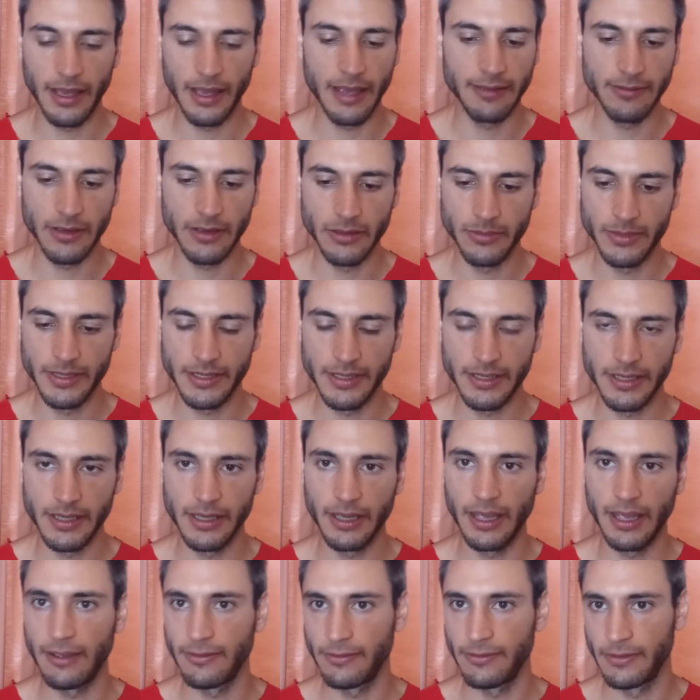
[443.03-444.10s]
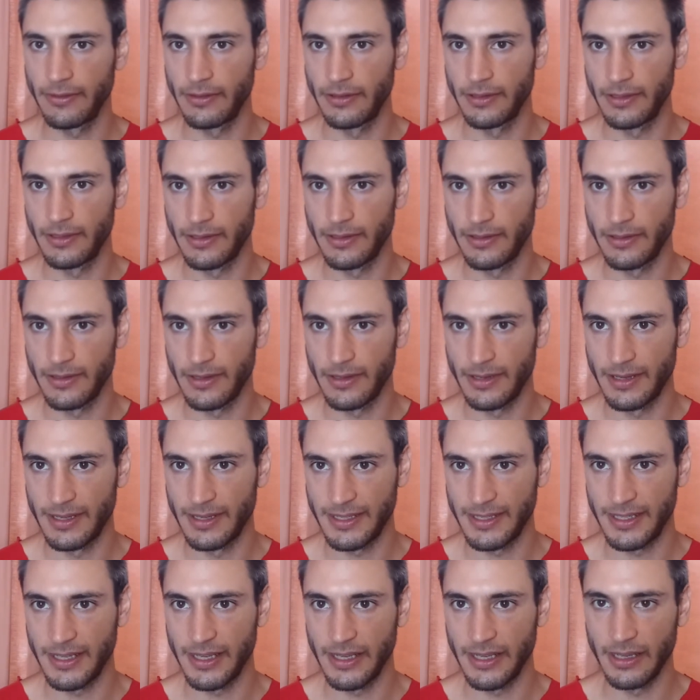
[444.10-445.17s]
Rave ABC, Rave
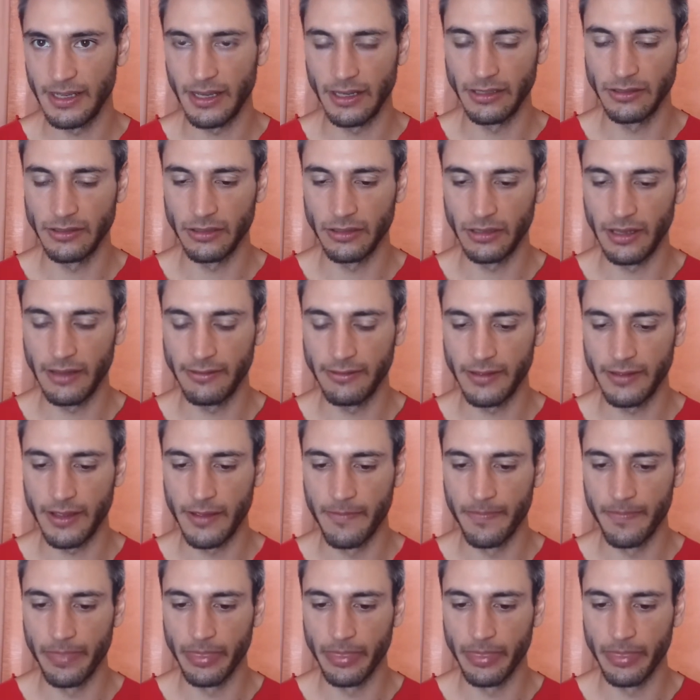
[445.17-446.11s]
C, cartography.